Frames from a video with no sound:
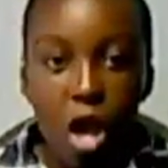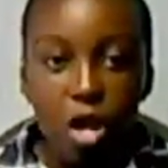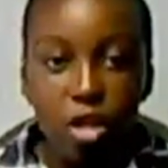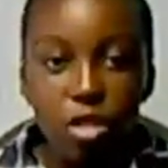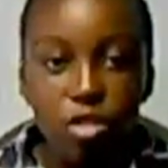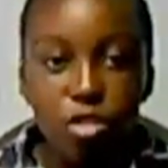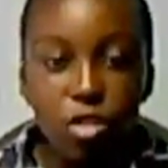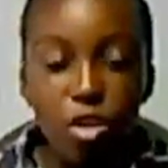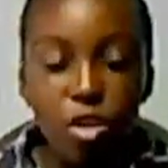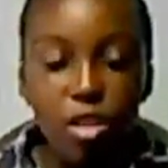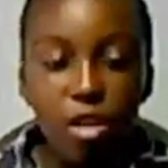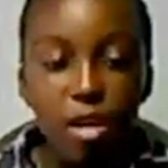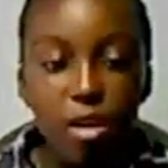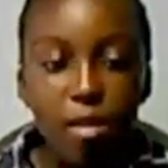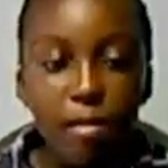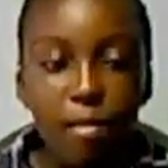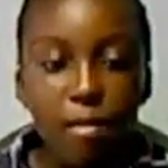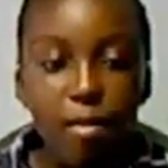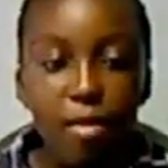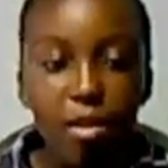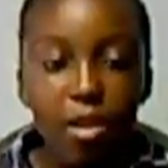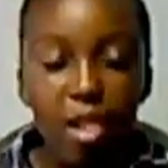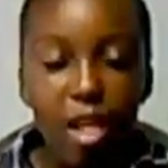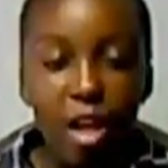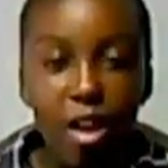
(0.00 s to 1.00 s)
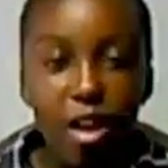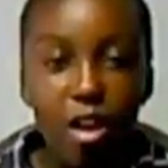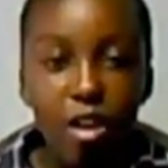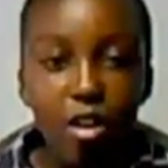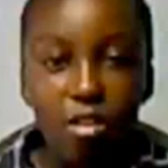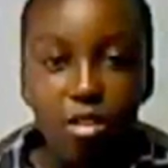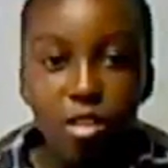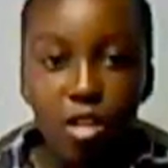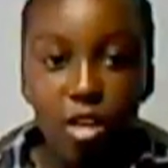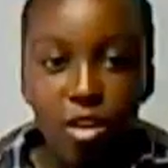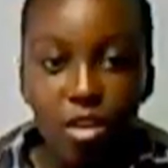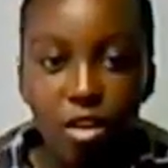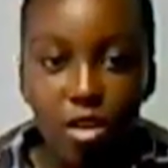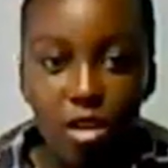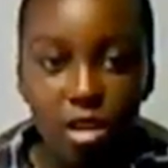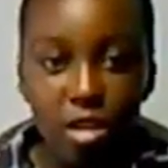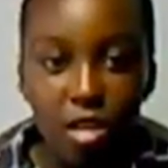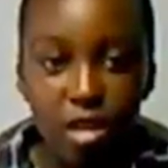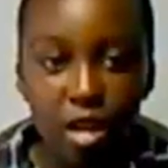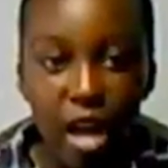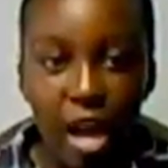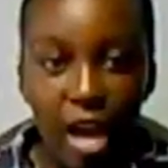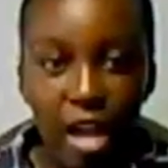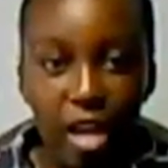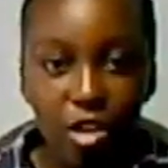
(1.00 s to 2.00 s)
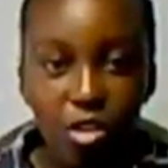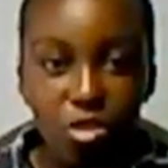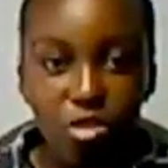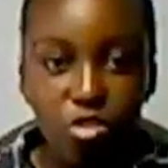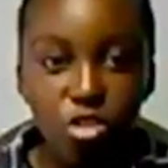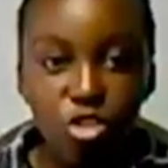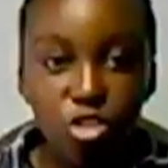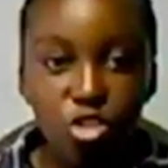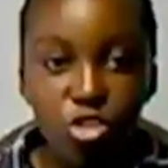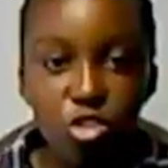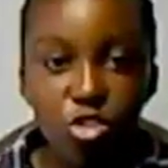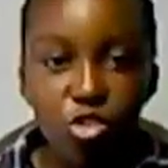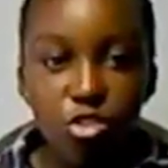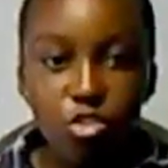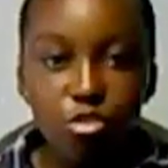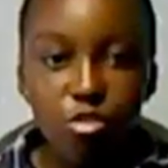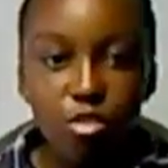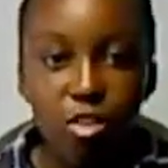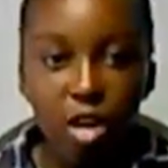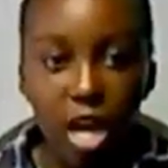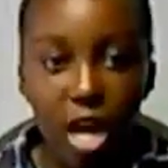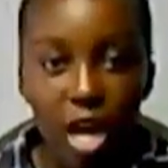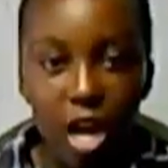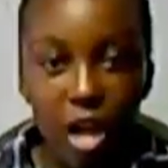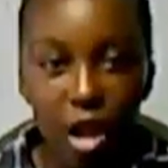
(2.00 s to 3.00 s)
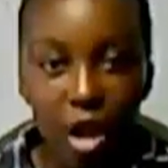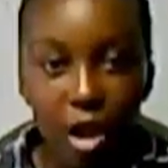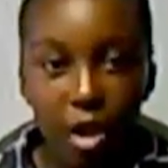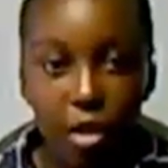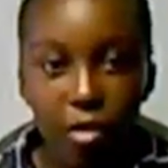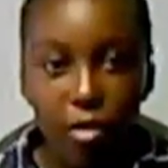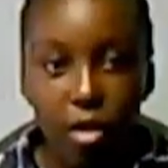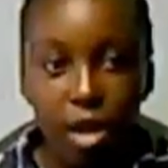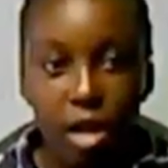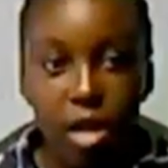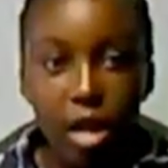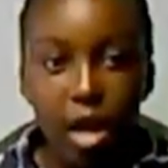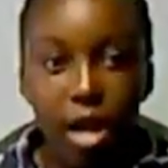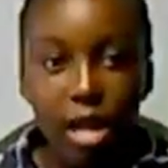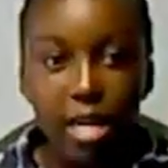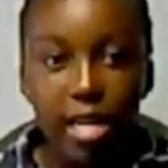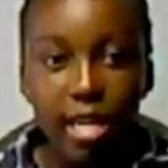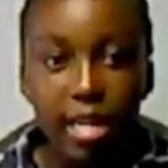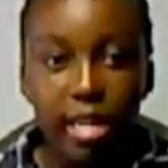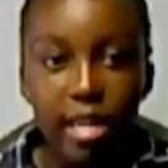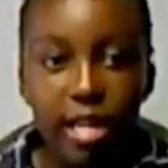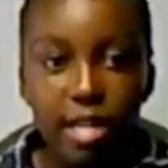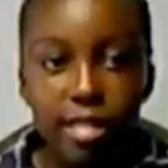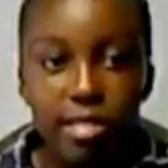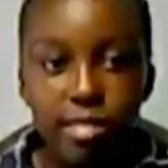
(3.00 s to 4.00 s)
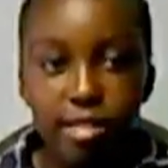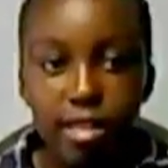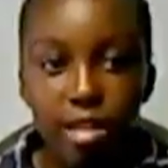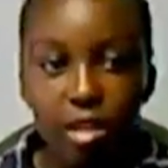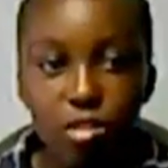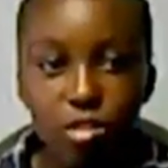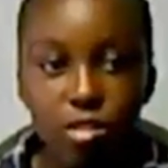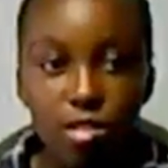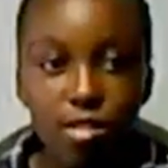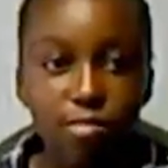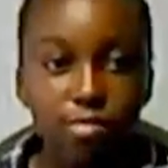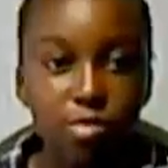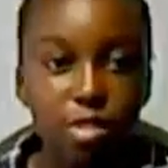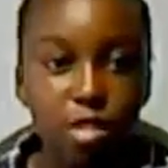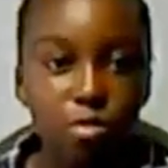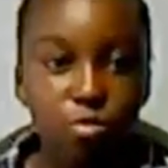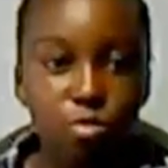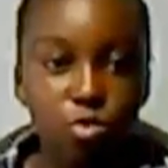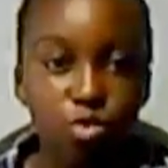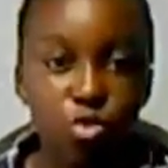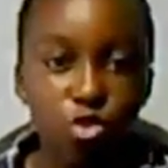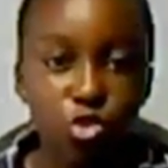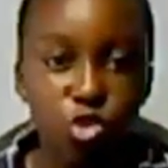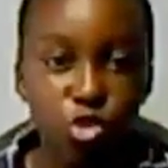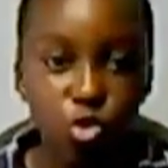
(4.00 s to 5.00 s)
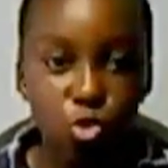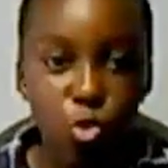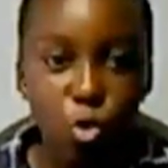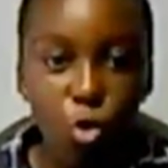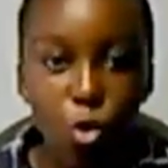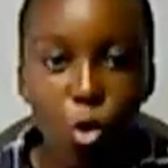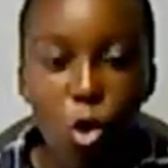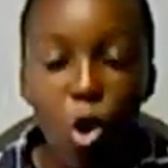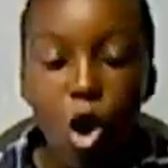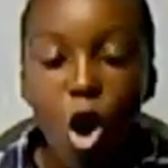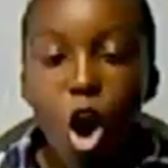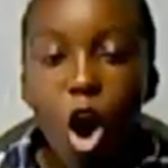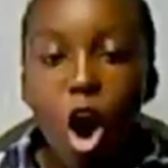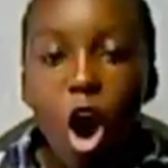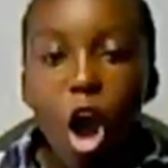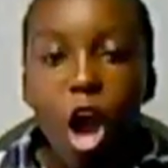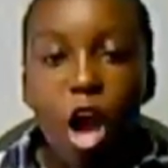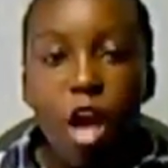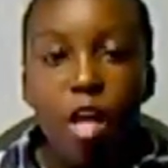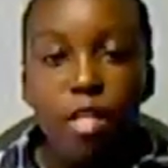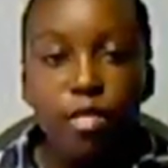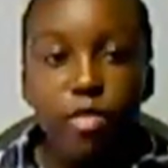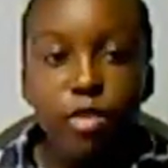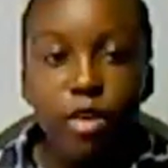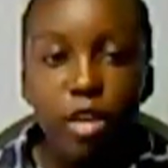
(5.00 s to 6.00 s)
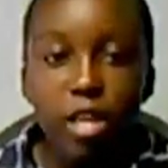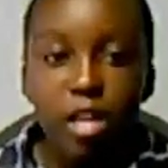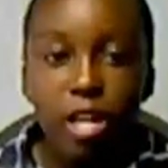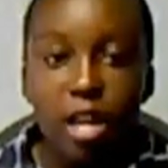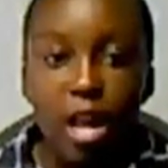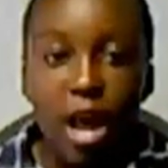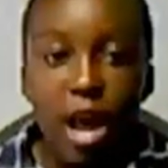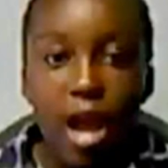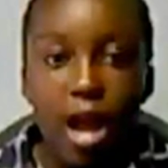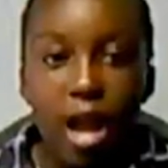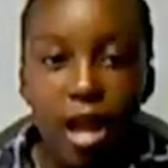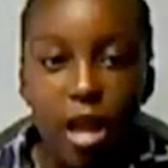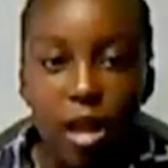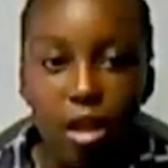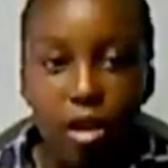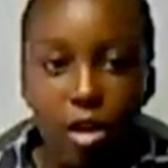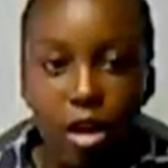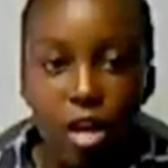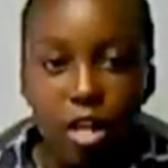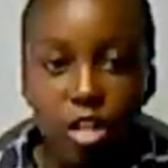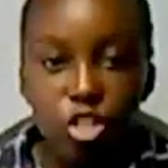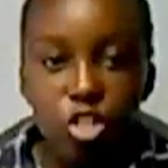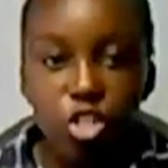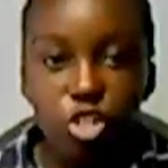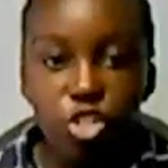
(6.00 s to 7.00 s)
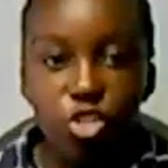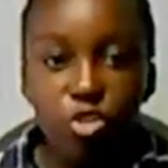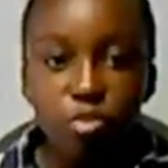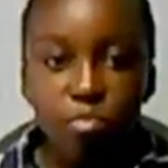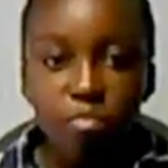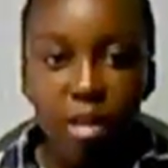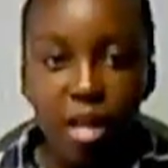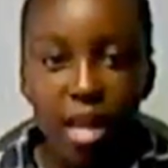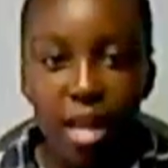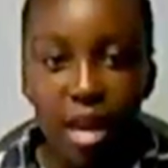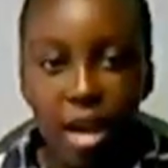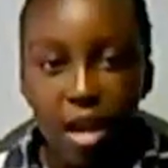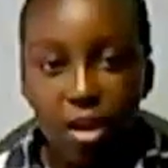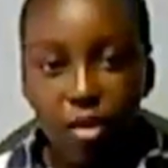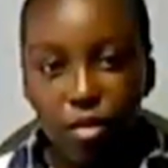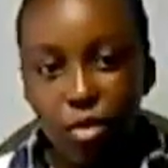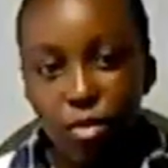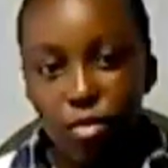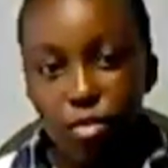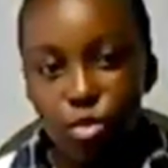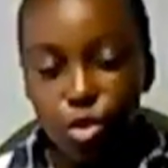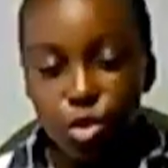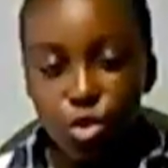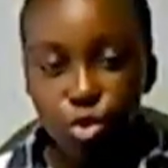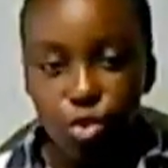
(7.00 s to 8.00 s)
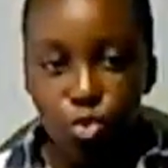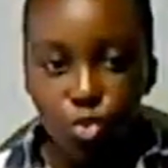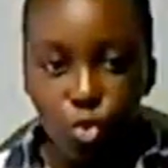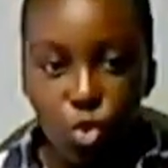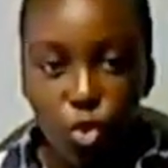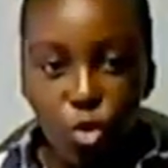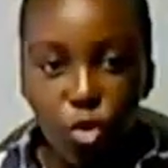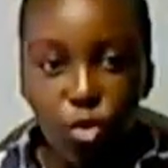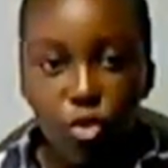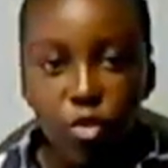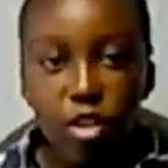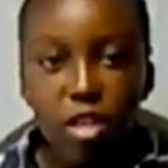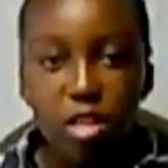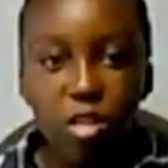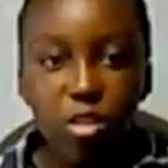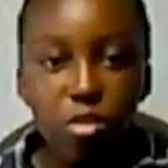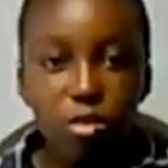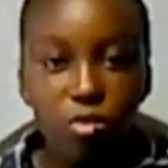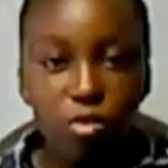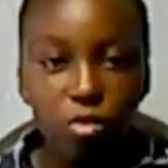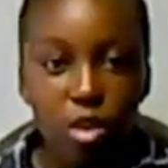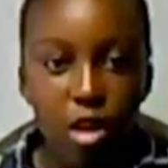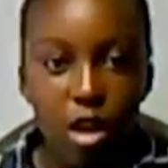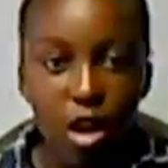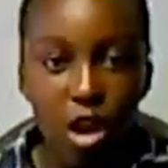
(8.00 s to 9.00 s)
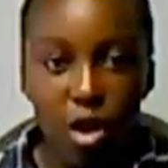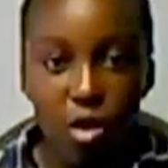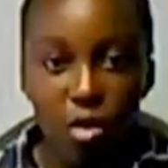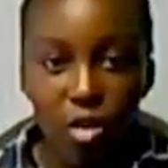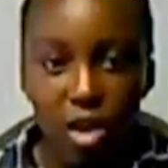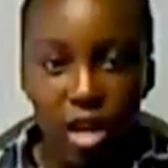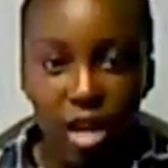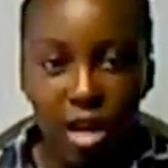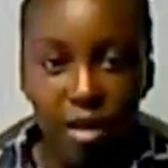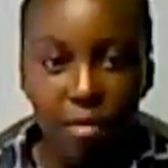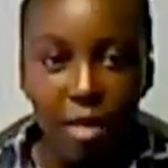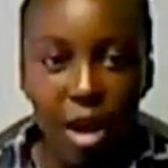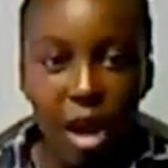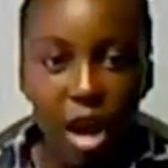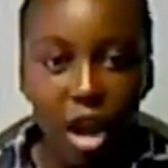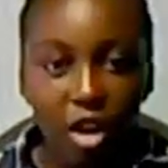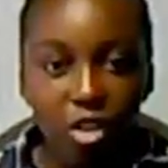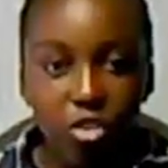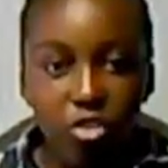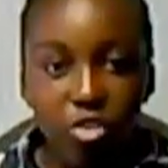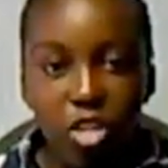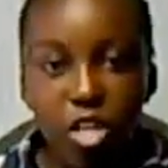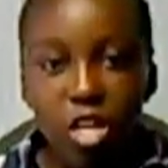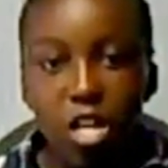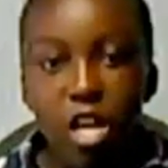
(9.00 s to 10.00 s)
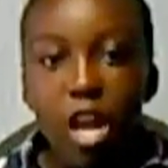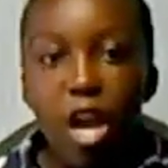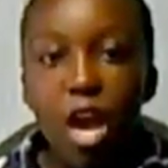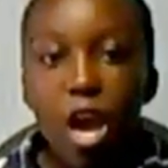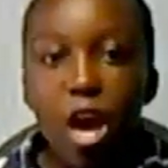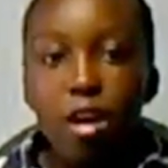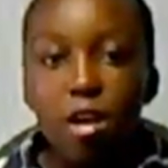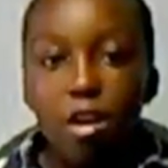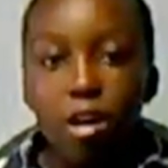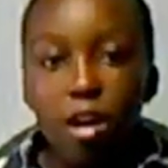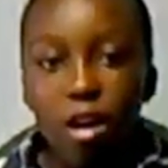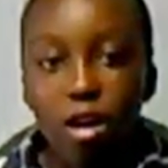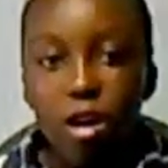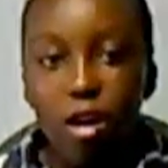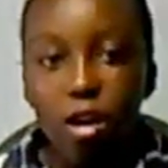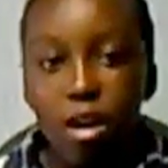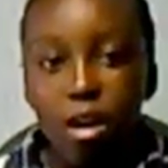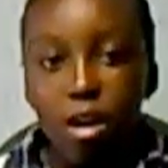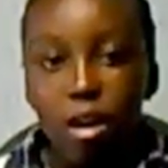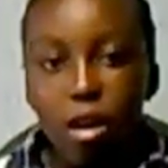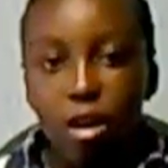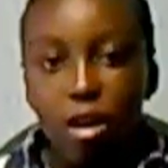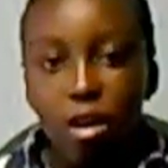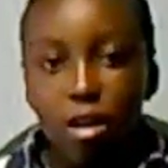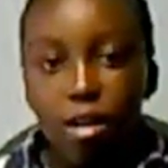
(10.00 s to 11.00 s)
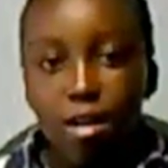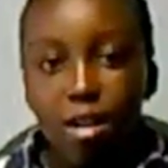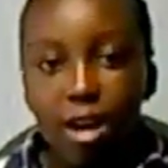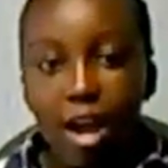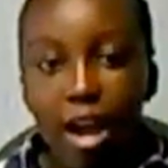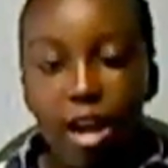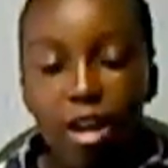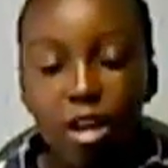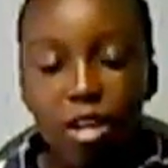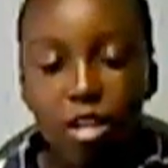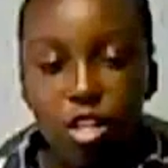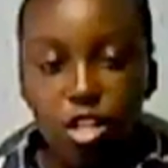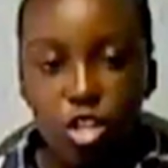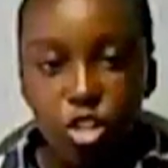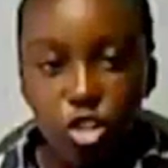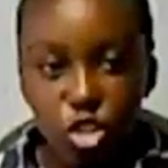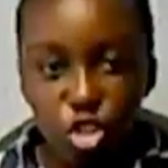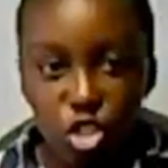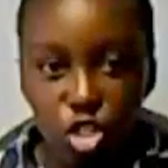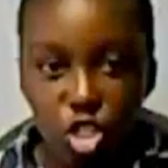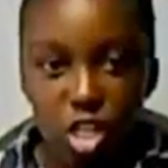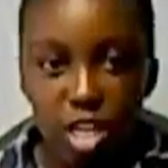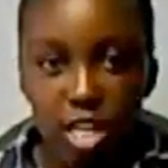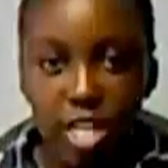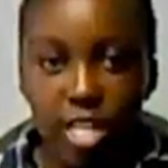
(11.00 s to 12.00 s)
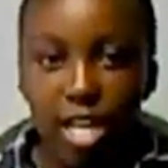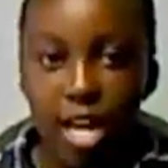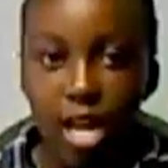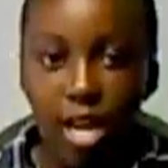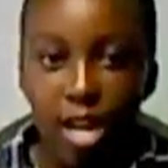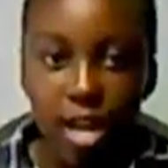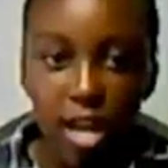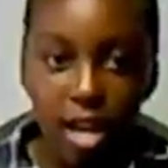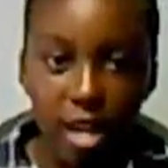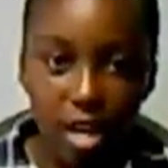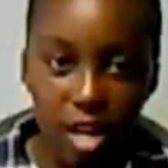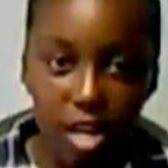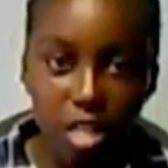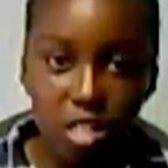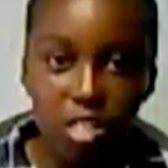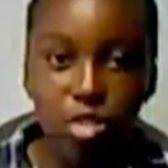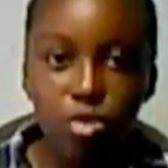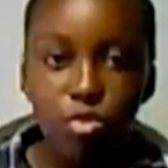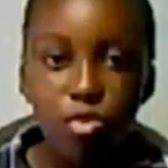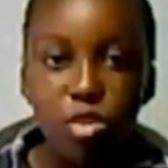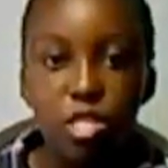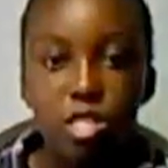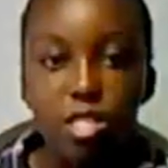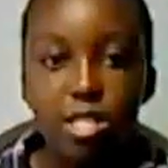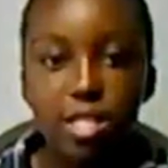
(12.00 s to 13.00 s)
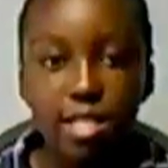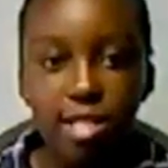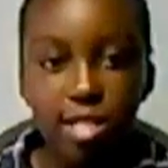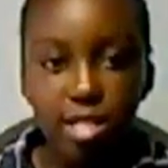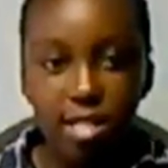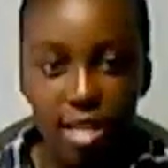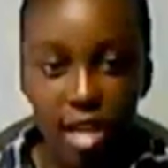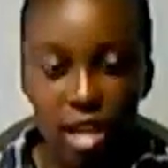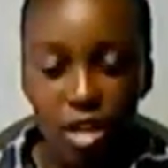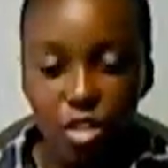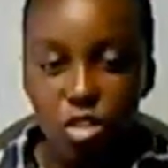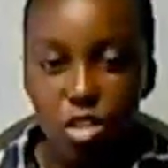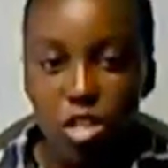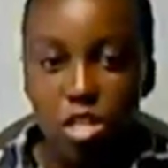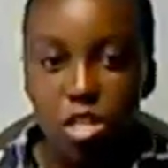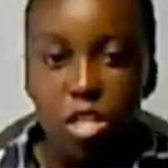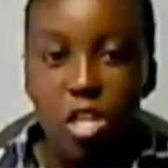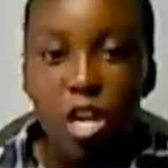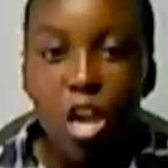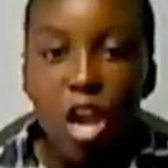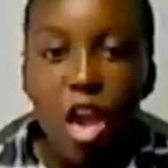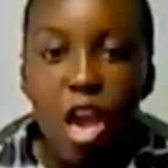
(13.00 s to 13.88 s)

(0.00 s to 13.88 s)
So they, they, they, I used to cry when I eat. They sometimes were sore. And then I, I used to play. They were sore. And then uh, when I'm hungry, uh, I usually get headaches. And then there's a